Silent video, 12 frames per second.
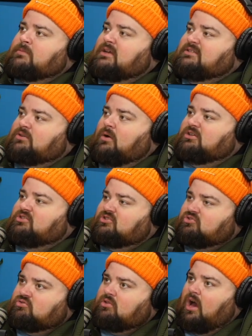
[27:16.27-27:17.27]
And so
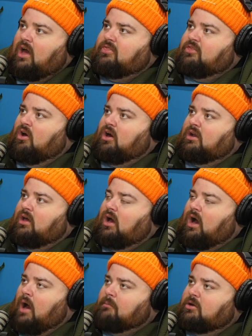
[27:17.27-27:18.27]
I thought
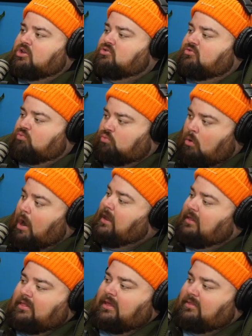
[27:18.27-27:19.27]
I'm gonna just
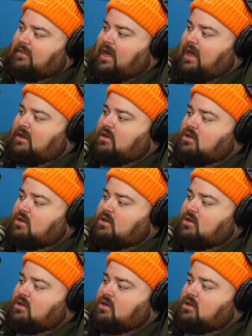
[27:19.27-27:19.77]
write like that.